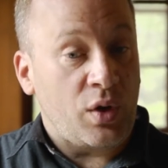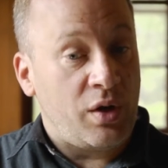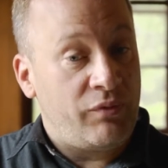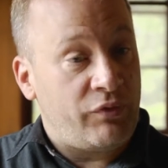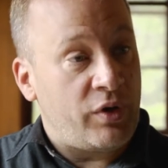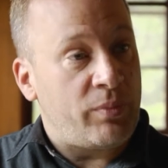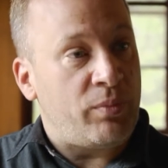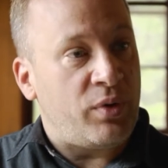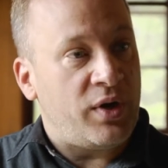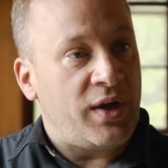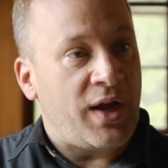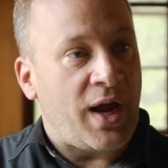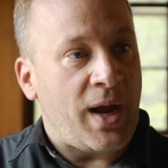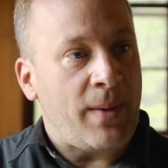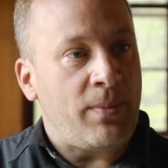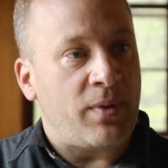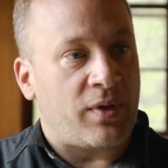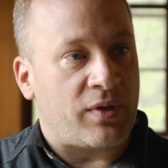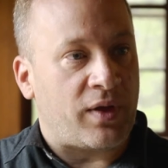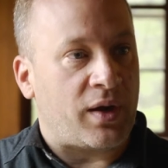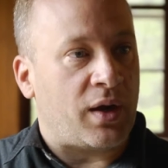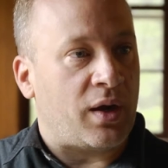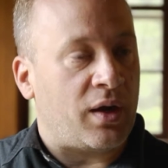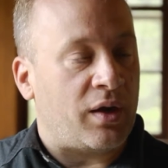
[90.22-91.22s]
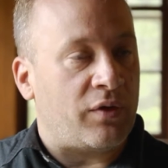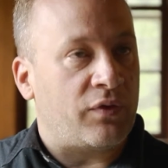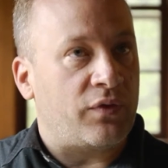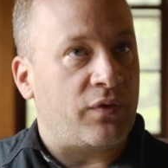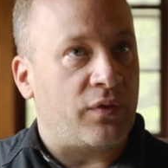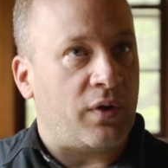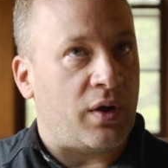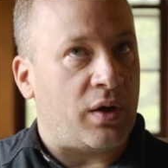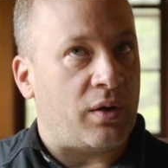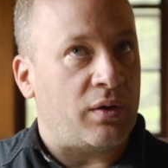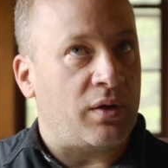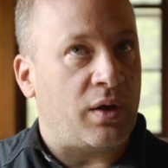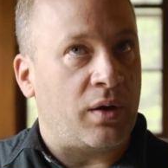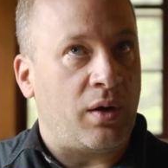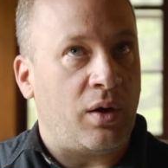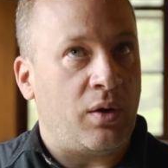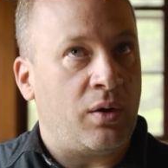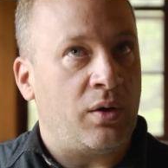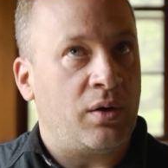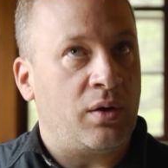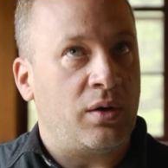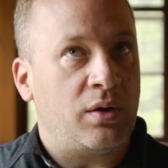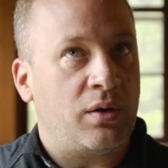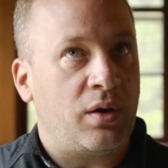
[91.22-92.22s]
And we're pretty happy there. Uh, they're
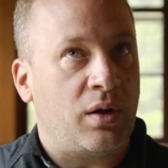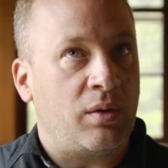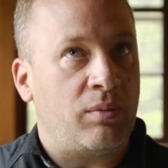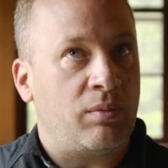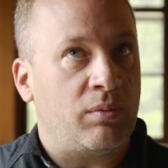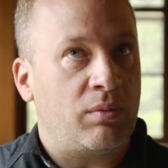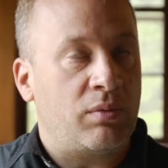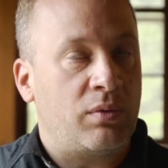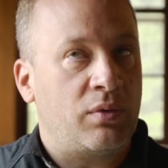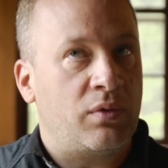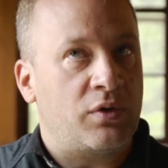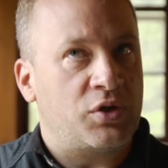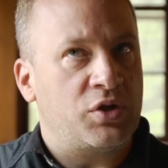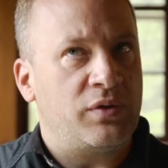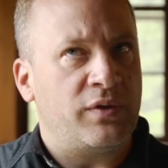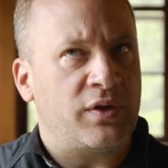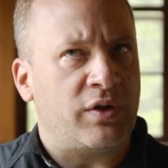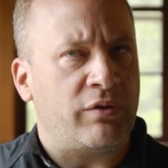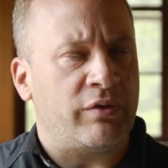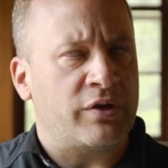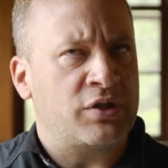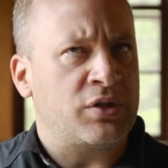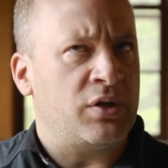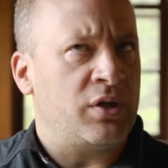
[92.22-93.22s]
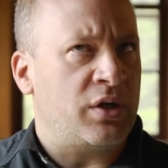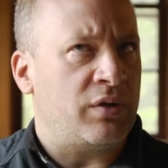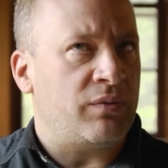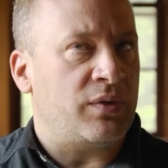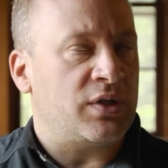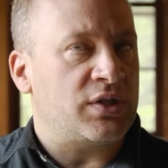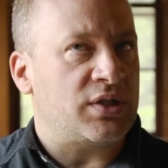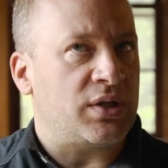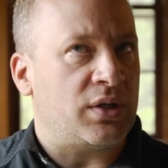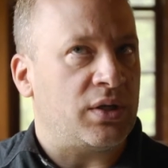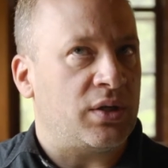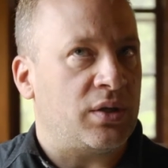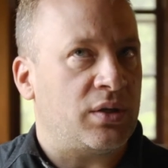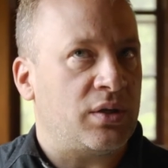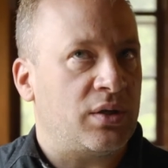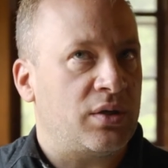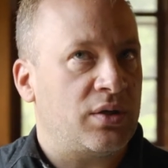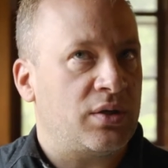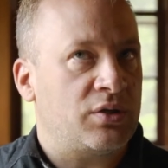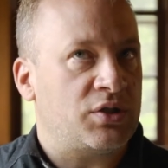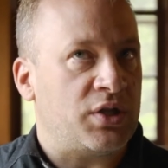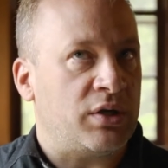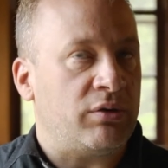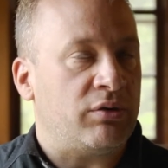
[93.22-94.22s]
all. Uh, she originally was a
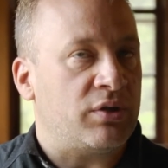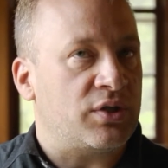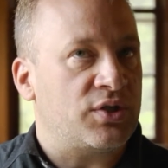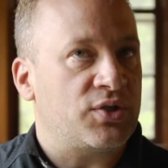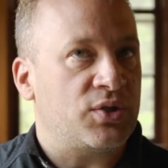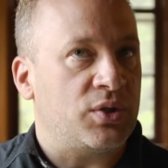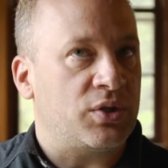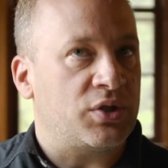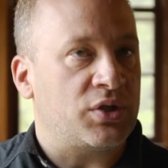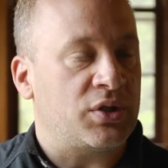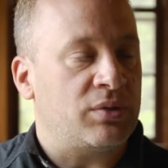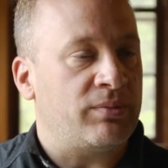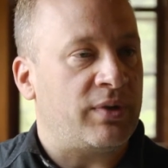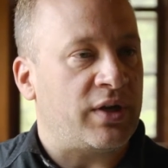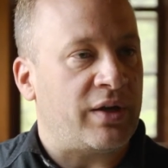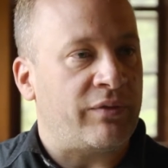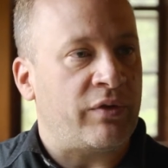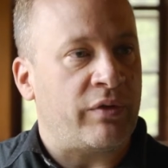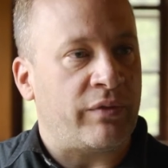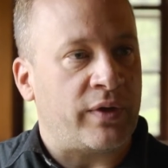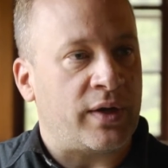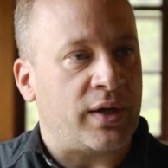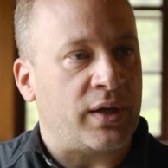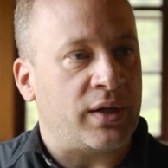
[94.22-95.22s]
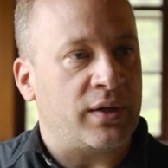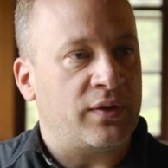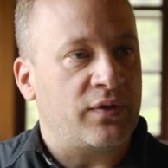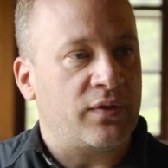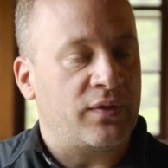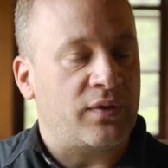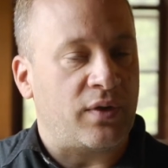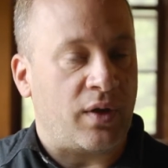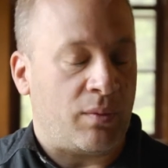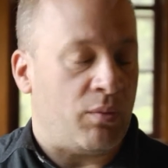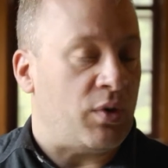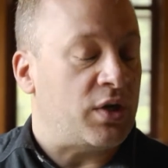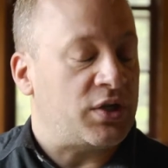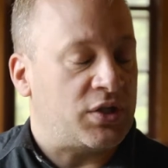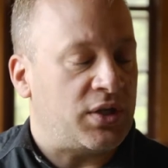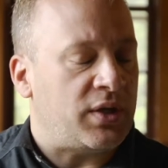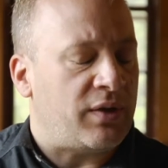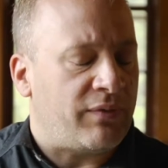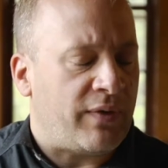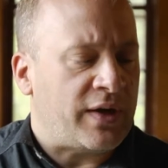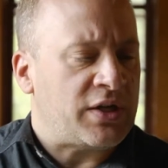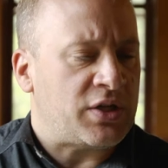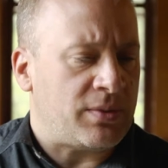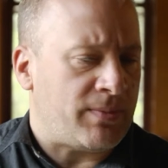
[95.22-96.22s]
general surgeon, but everyone else, um, and
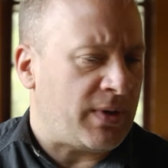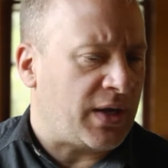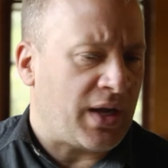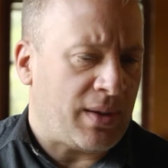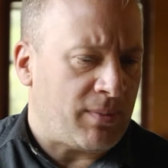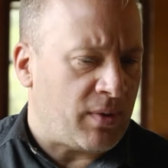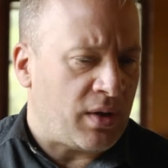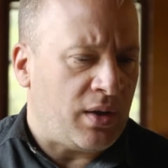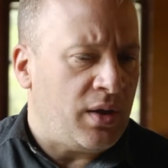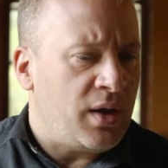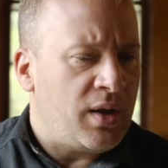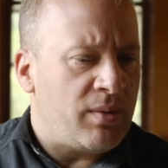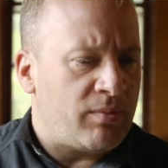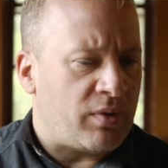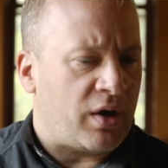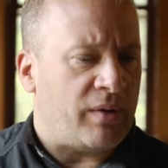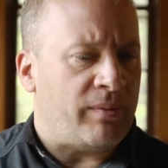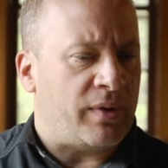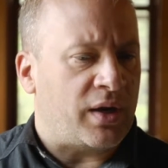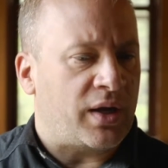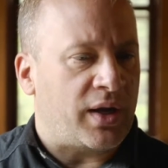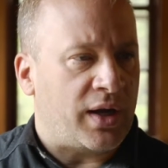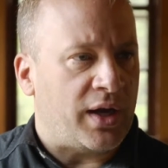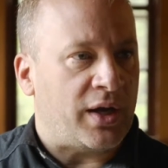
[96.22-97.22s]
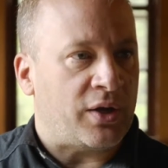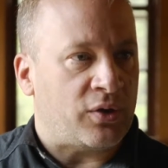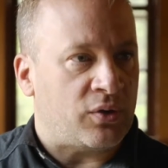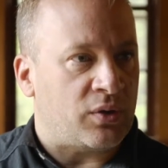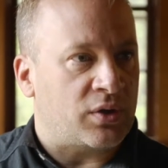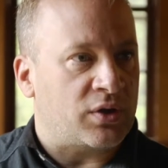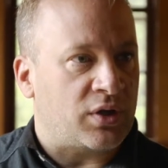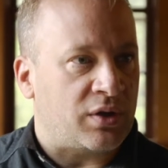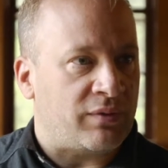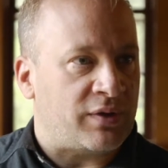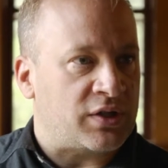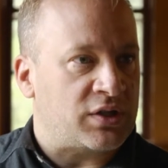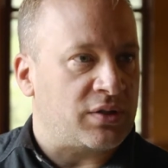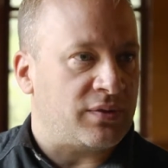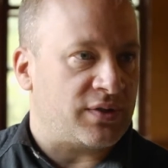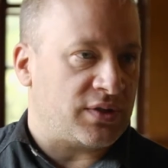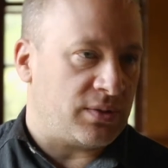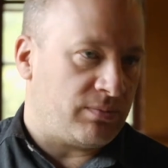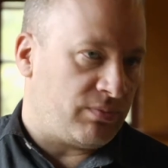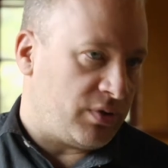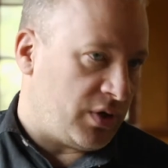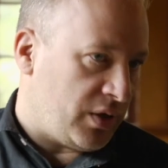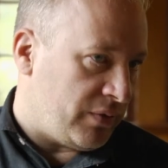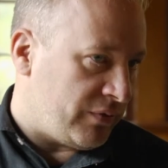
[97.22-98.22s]
she when she became a primary care doctor, but she
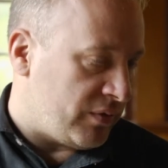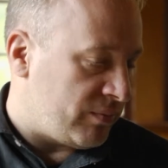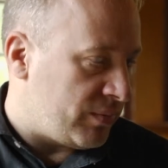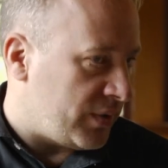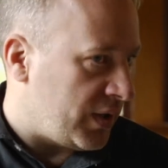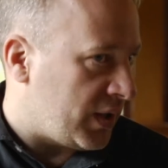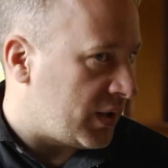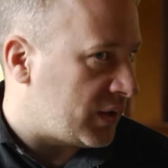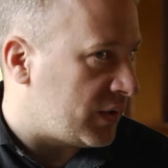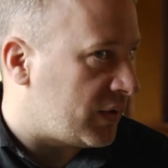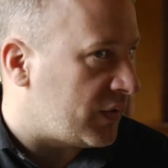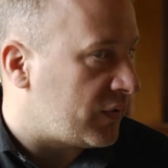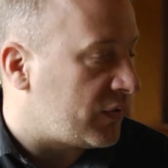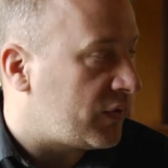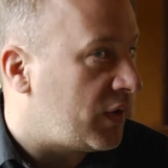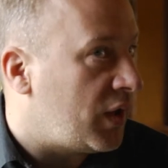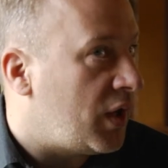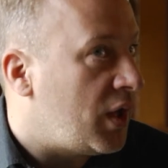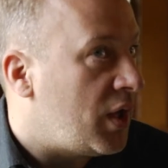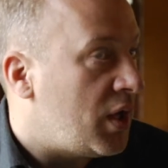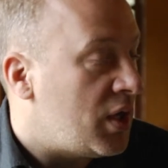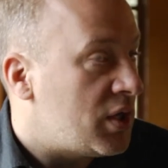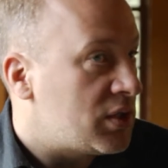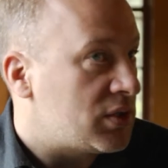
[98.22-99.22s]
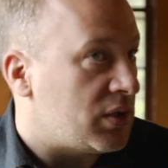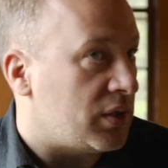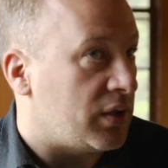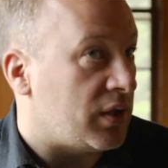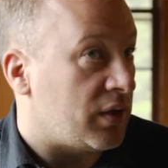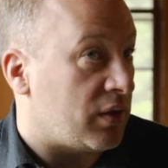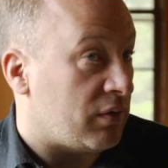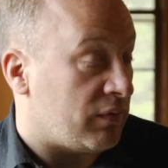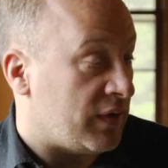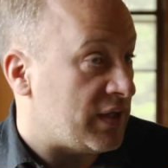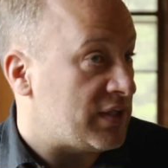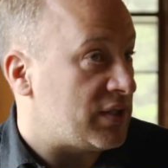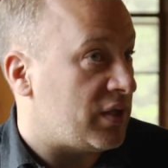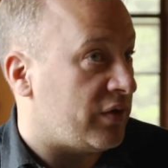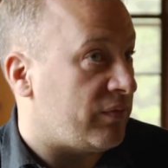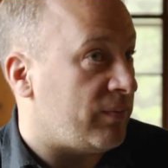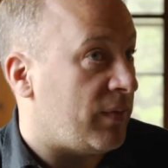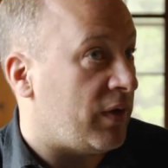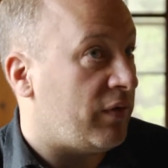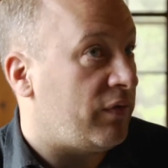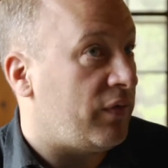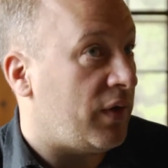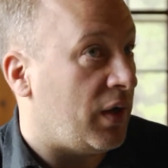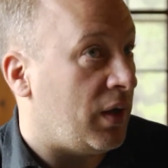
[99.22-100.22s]
was in private practice. So did the rest of
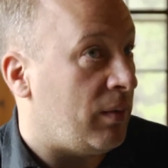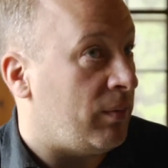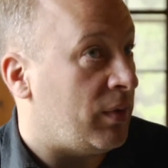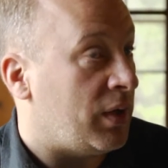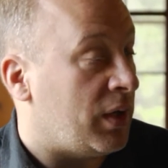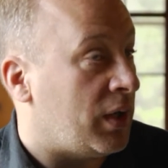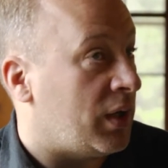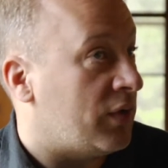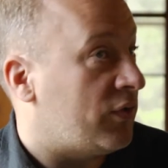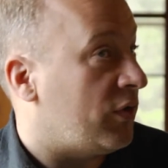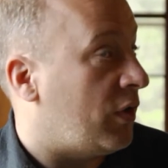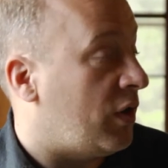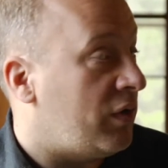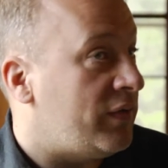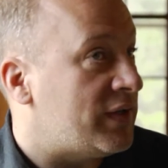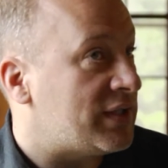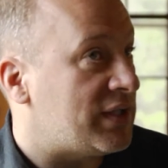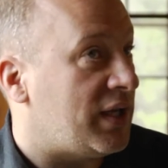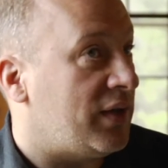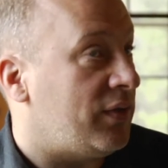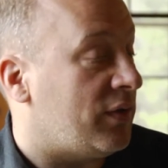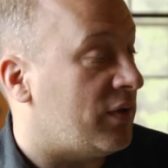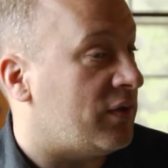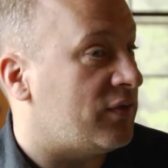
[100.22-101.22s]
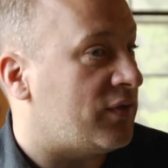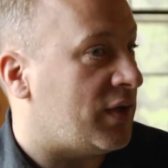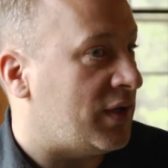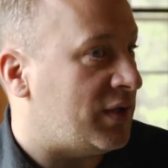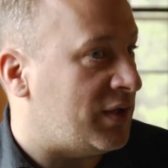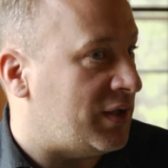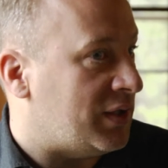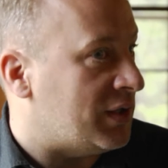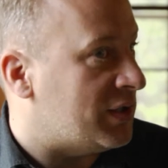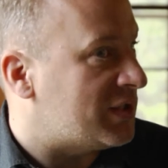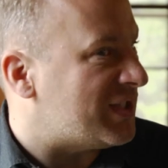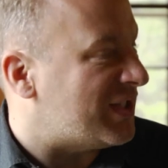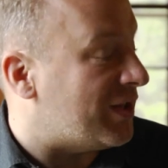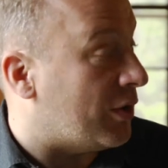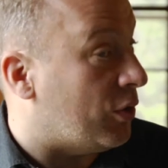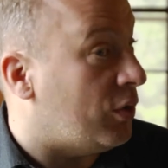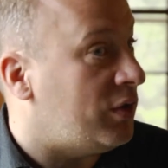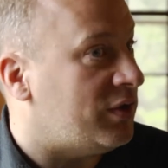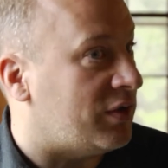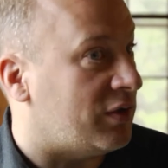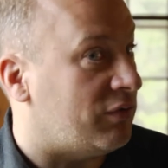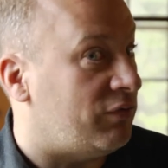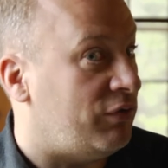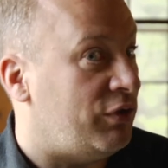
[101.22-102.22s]
my family. So I always had those ideals, and they
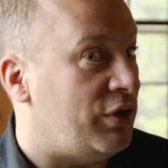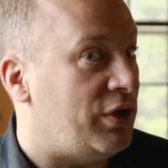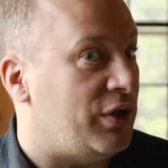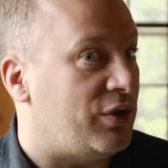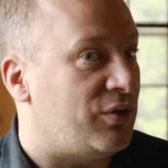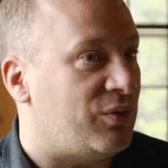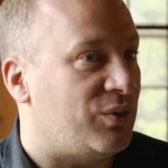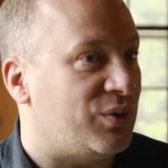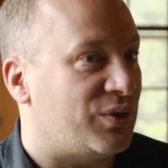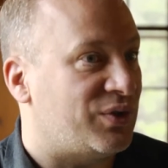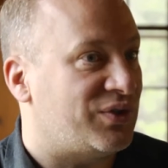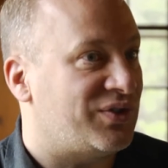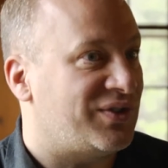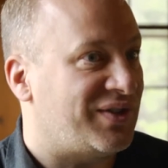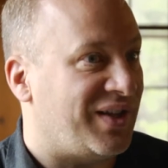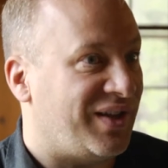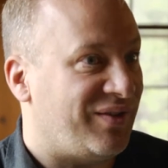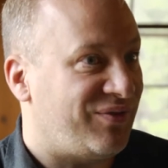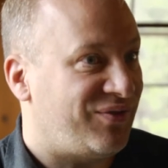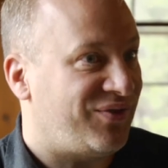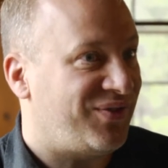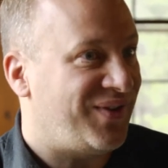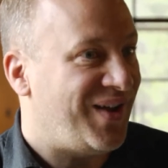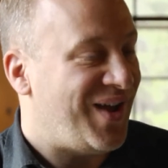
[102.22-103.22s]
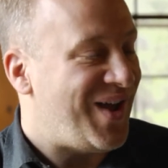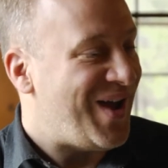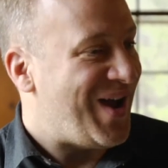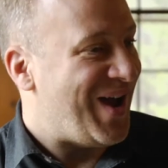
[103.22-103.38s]
all did really cool stuff.